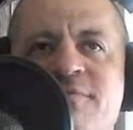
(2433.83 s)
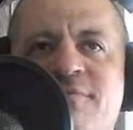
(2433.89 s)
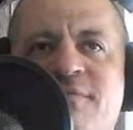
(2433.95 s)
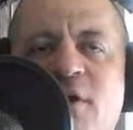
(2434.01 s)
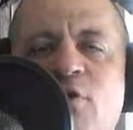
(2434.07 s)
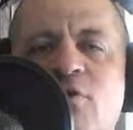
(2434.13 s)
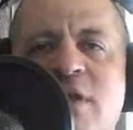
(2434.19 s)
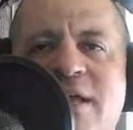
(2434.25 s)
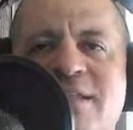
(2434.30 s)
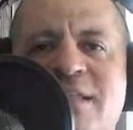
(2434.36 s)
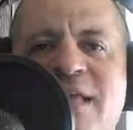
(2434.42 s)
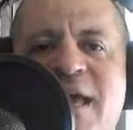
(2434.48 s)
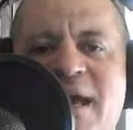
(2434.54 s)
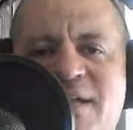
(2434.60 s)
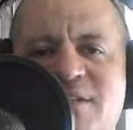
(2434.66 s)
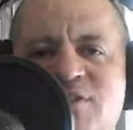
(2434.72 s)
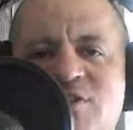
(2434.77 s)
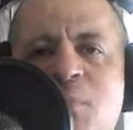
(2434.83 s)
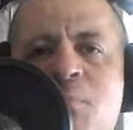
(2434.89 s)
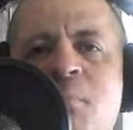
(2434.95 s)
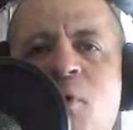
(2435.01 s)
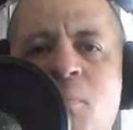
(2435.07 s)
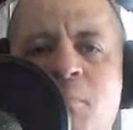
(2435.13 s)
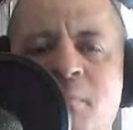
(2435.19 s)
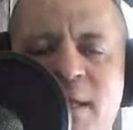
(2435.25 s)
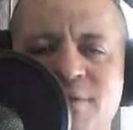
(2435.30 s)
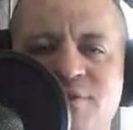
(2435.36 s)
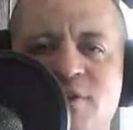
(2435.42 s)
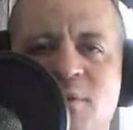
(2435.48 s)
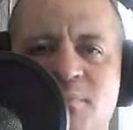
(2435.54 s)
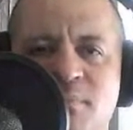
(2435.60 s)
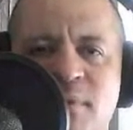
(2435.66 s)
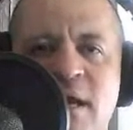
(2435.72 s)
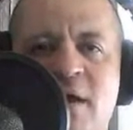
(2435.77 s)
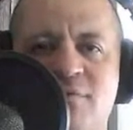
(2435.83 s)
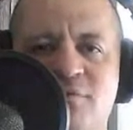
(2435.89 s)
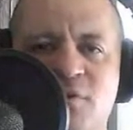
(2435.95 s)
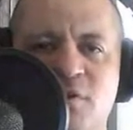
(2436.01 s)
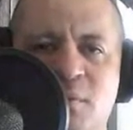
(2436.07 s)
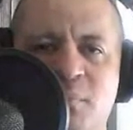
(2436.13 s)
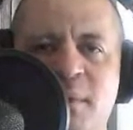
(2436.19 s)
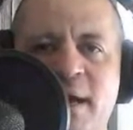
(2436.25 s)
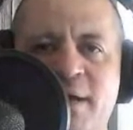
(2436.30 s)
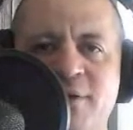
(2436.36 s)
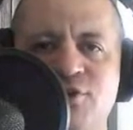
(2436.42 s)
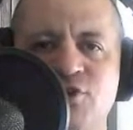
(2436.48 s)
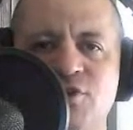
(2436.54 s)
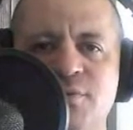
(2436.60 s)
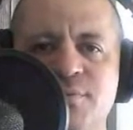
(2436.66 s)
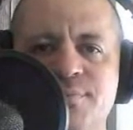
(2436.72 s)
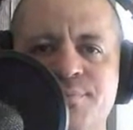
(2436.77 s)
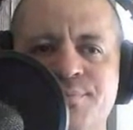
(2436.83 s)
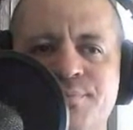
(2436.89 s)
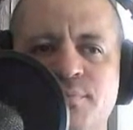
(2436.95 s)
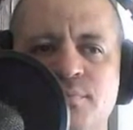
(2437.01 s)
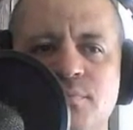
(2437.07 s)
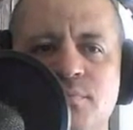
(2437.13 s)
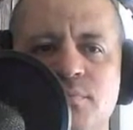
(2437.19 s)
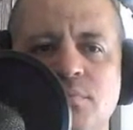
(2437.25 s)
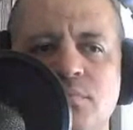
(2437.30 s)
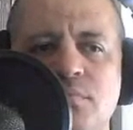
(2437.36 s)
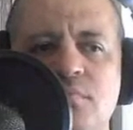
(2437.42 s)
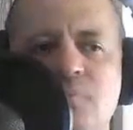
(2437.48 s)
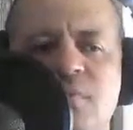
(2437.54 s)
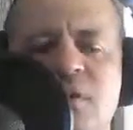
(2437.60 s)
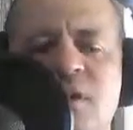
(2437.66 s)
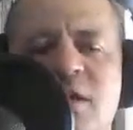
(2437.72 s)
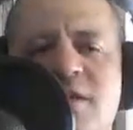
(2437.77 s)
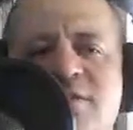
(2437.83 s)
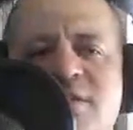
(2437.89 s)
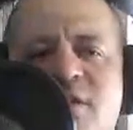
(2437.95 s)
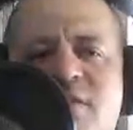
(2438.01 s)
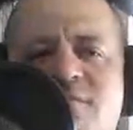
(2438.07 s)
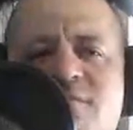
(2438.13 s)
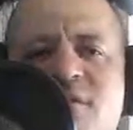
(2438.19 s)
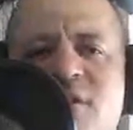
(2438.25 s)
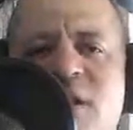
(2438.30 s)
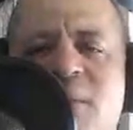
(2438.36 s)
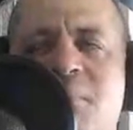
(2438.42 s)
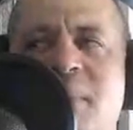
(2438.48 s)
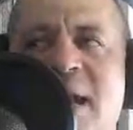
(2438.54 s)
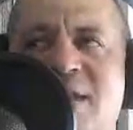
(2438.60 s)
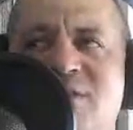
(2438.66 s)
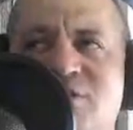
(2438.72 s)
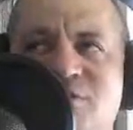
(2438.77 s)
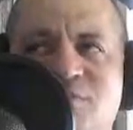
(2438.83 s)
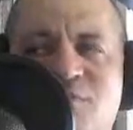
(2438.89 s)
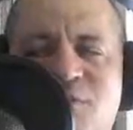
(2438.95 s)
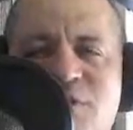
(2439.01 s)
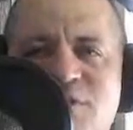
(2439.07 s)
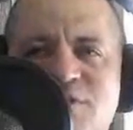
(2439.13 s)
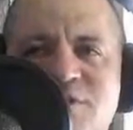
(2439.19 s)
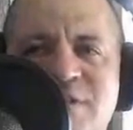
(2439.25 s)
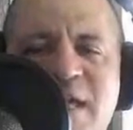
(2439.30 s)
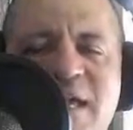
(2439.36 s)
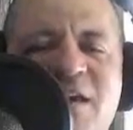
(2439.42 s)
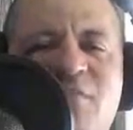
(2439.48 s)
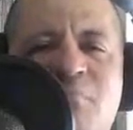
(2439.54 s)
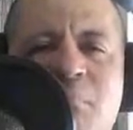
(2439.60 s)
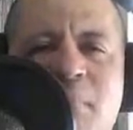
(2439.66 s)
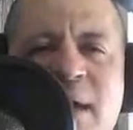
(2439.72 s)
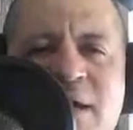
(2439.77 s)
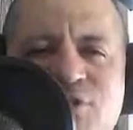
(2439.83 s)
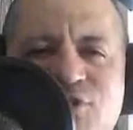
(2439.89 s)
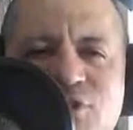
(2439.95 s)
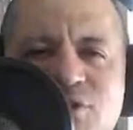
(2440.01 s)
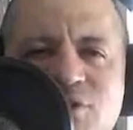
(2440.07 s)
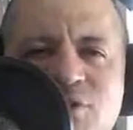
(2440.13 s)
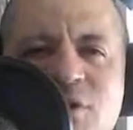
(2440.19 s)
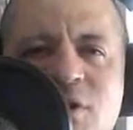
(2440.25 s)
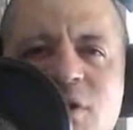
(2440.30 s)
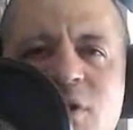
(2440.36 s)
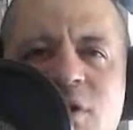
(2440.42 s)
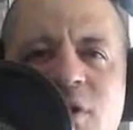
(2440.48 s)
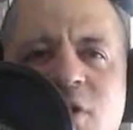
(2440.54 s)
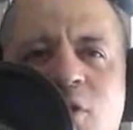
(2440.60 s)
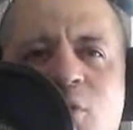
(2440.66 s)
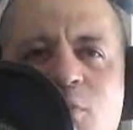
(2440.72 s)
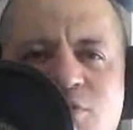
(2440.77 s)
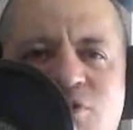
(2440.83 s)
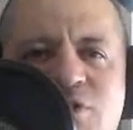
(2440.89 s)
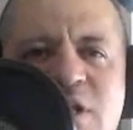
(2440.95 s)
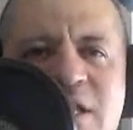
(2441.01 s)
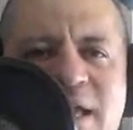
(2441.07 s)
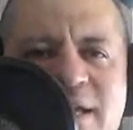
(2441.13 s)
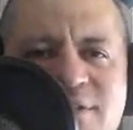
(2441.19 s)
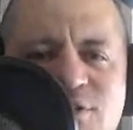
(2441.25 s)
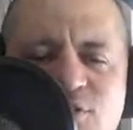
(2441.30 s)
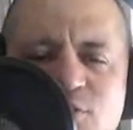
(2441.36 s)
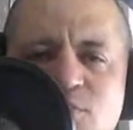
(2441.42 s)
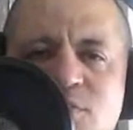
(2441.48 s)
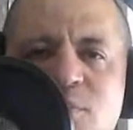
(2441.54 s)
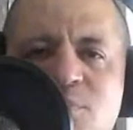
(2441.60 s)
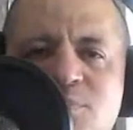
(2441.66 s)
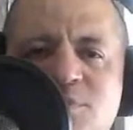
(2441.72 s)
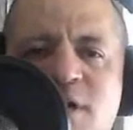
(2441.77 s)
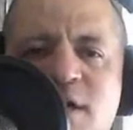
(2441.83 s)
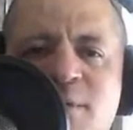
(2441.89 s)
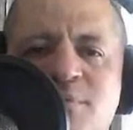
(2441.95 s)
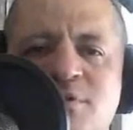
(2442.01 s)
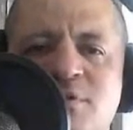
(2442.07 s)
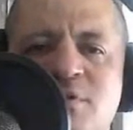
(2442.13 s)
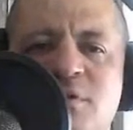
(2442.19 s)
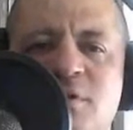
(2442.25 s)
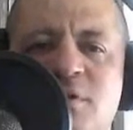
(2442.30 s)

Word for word: felt like they had some momentum after the match. It didn't feel like matches for the sake of matches, which they like to do sometimes.